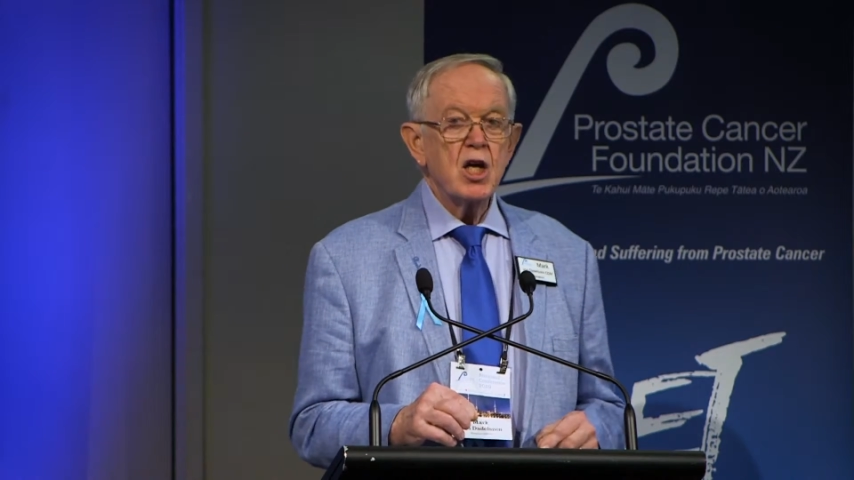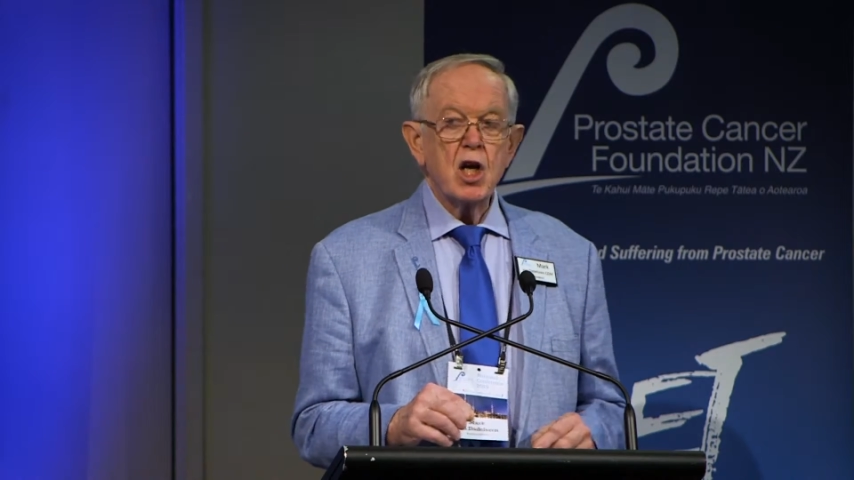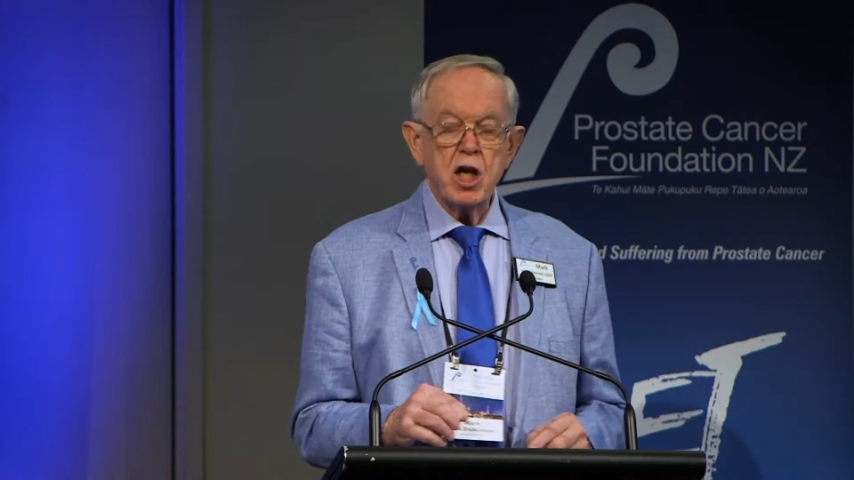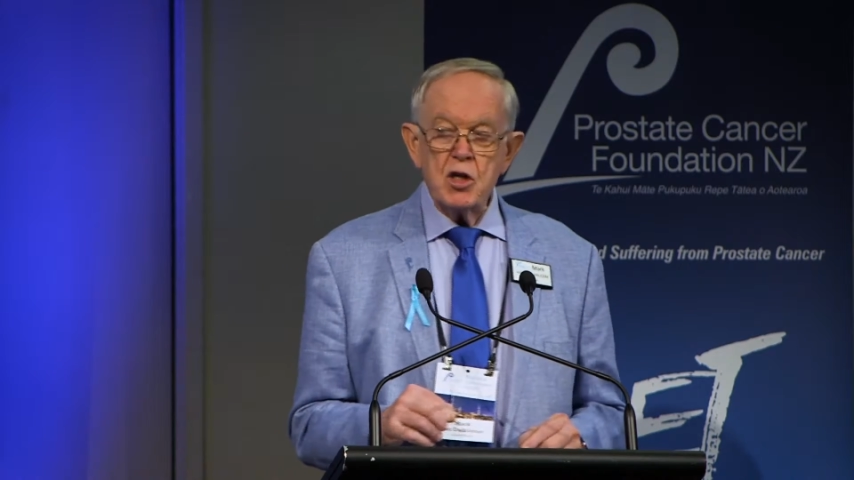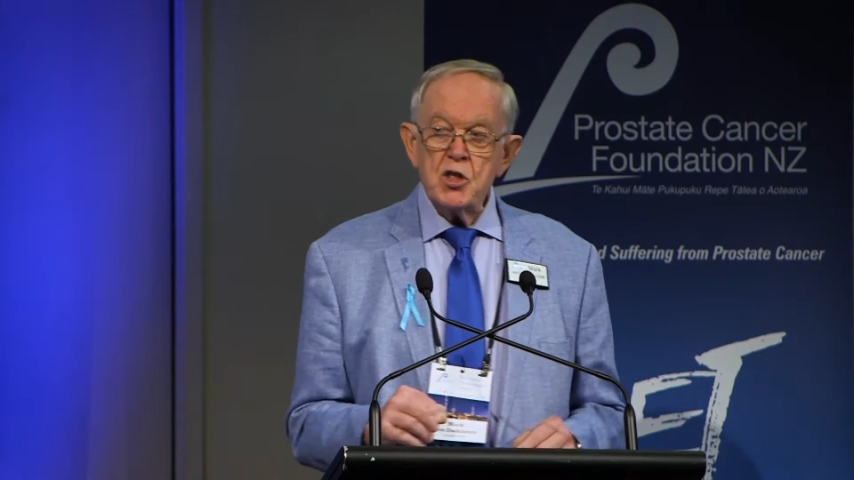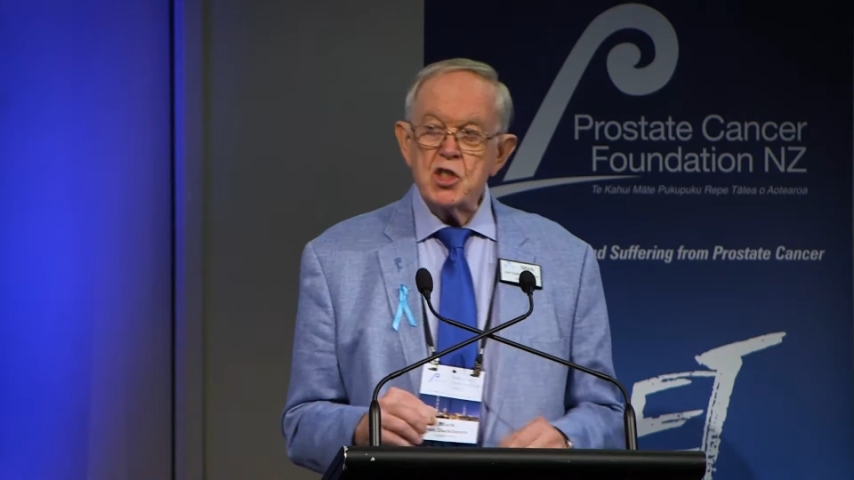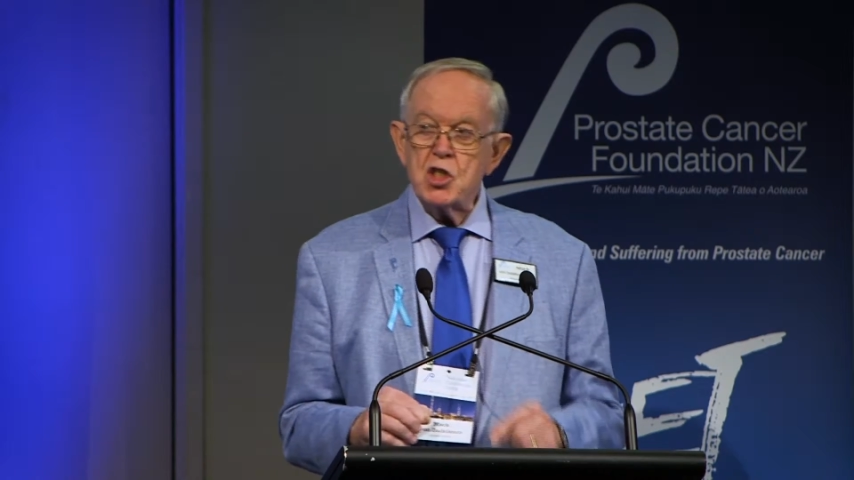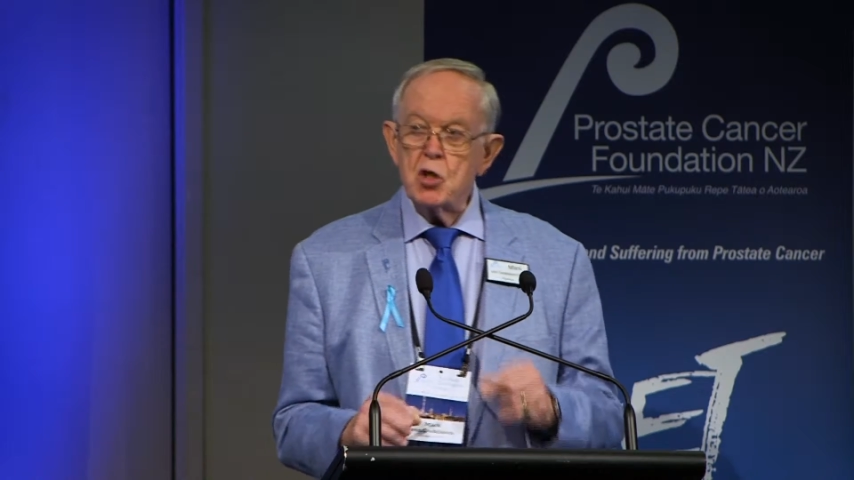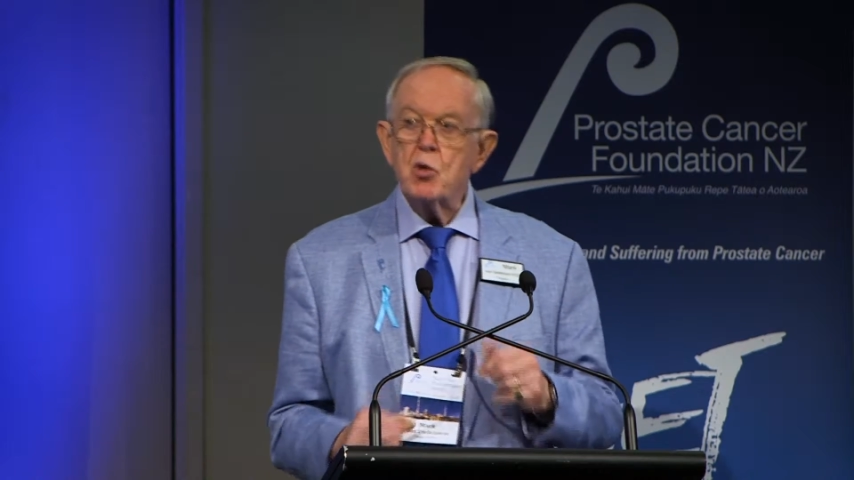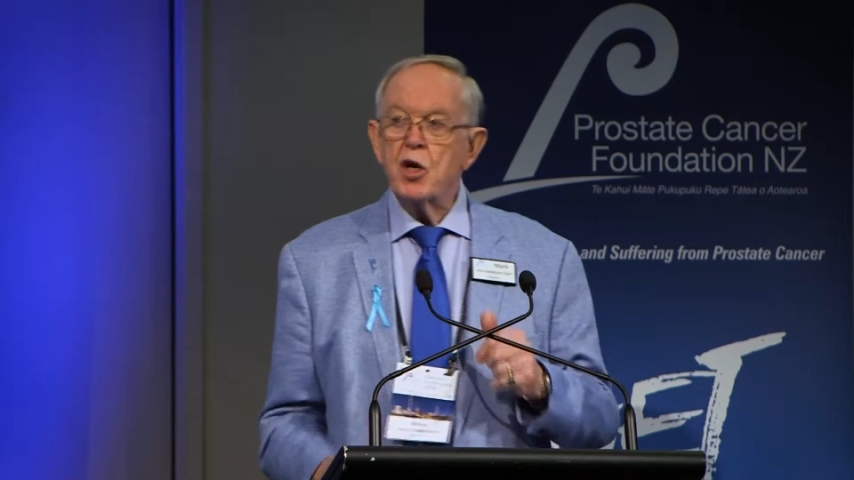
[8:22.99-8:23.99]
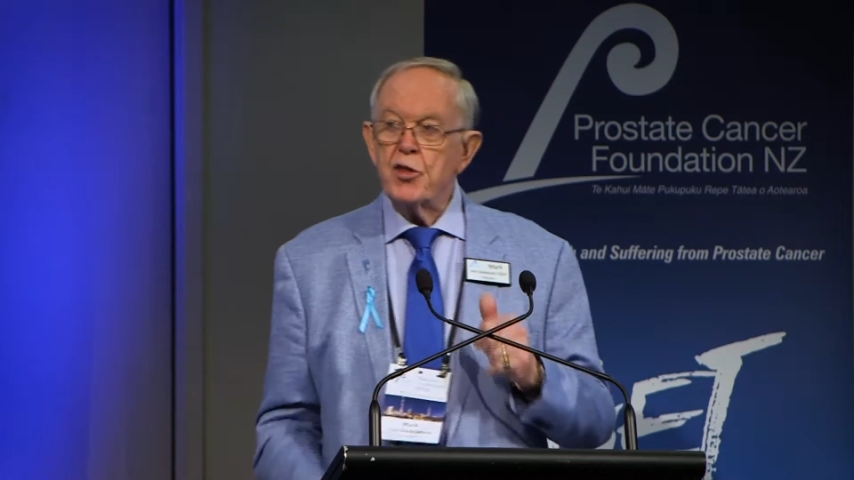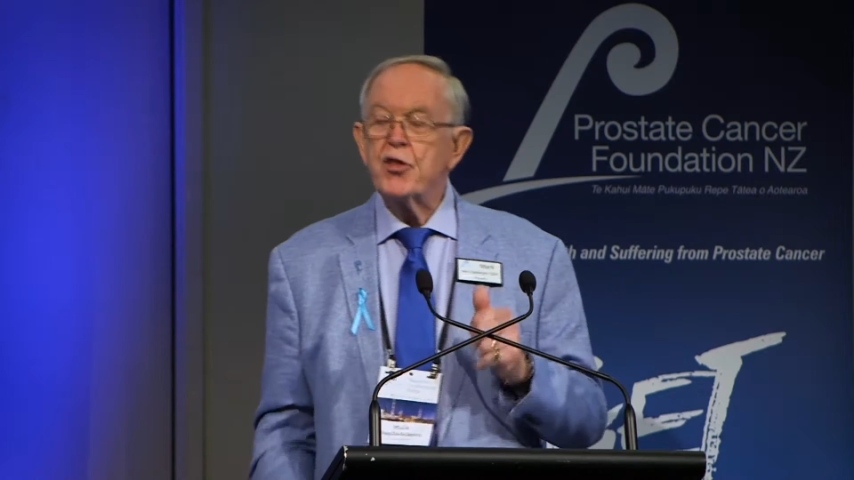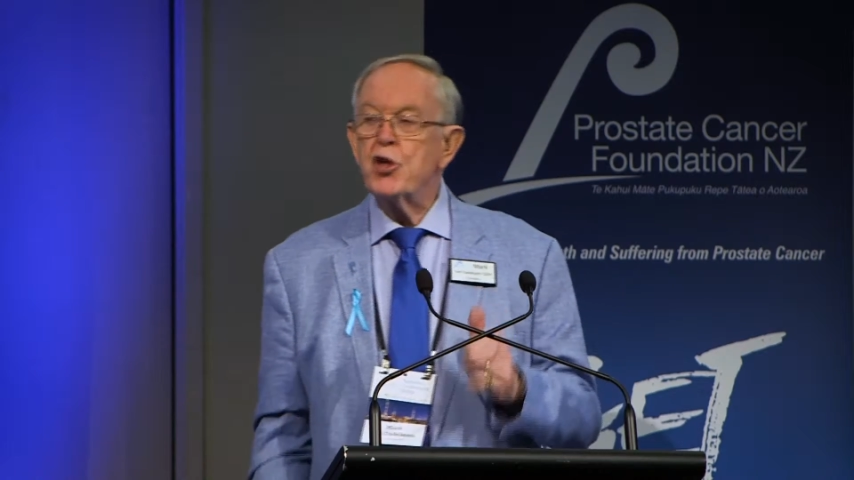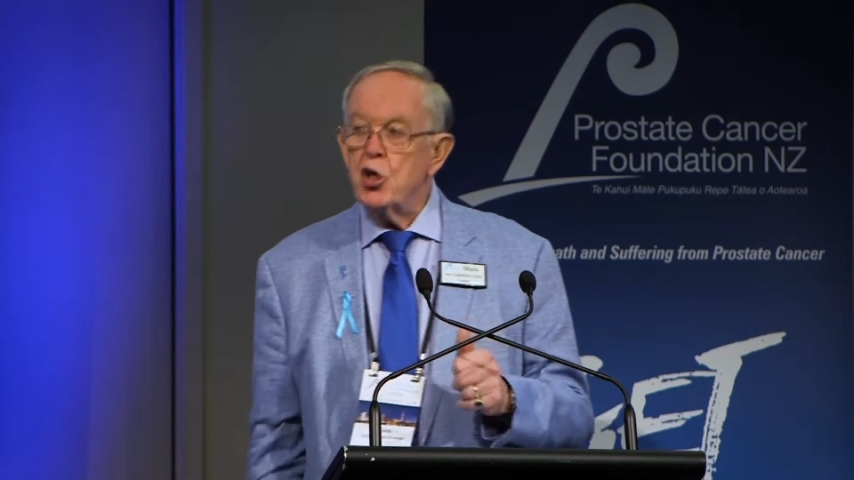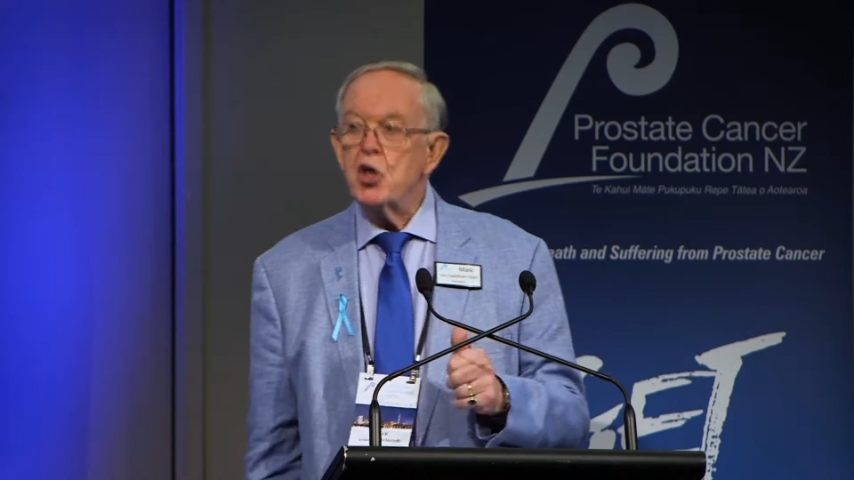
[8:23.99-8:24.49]
Close to a
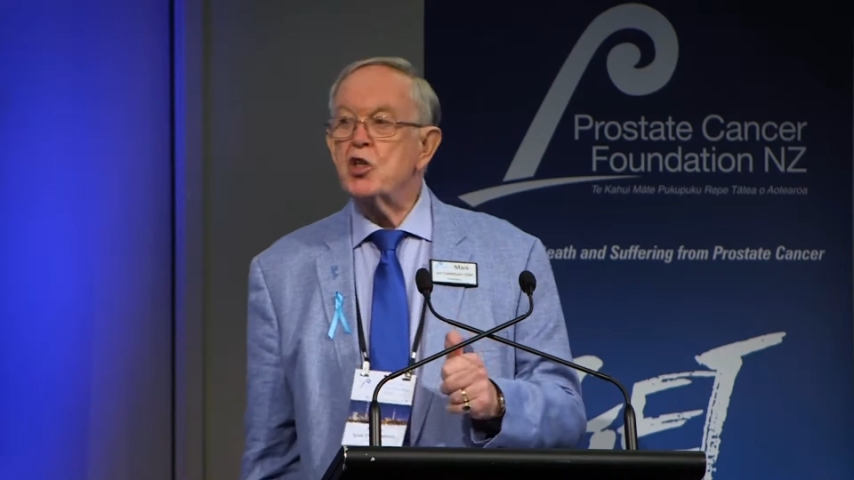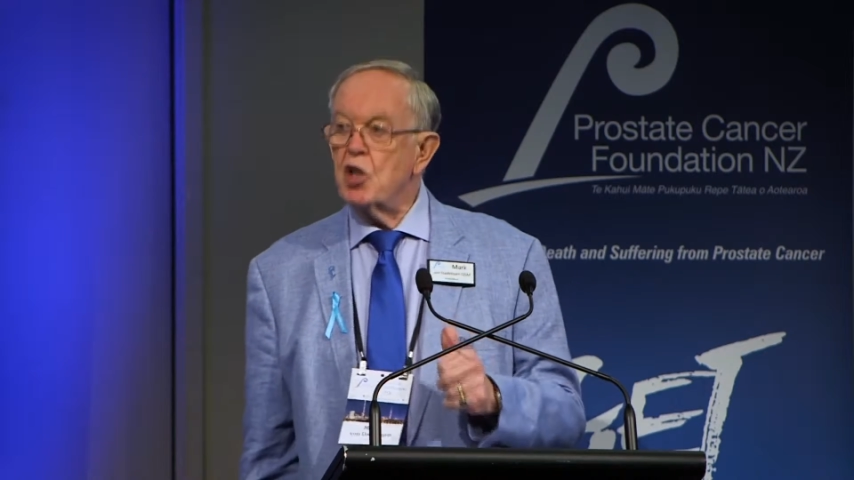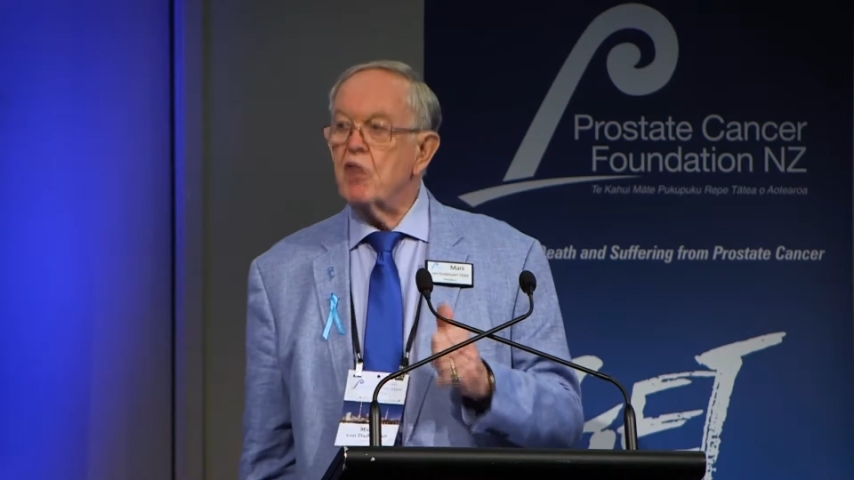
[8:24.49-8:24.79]
third